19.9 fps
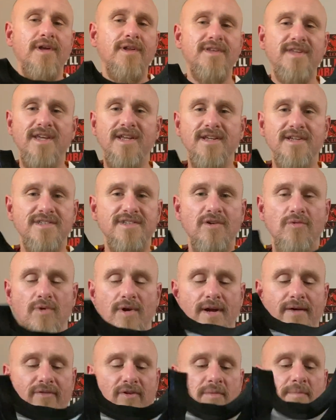Adidas or
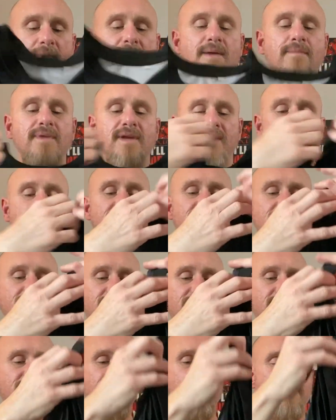whatever it may be,
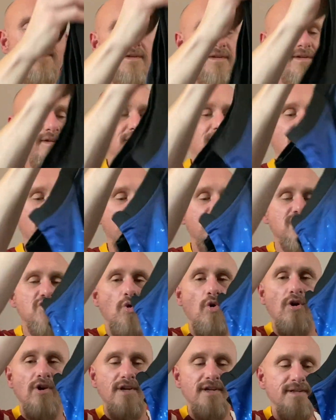or the
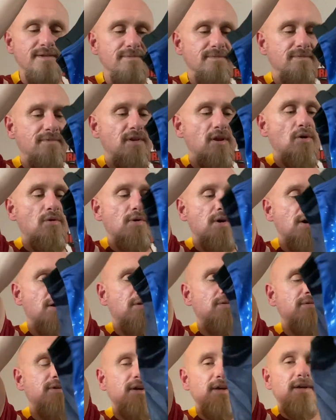Jordan
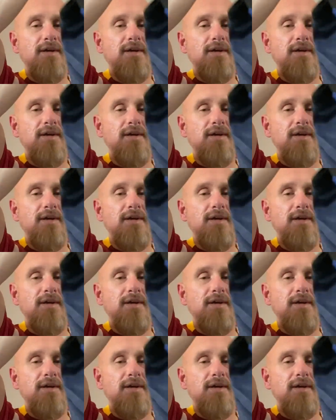logo.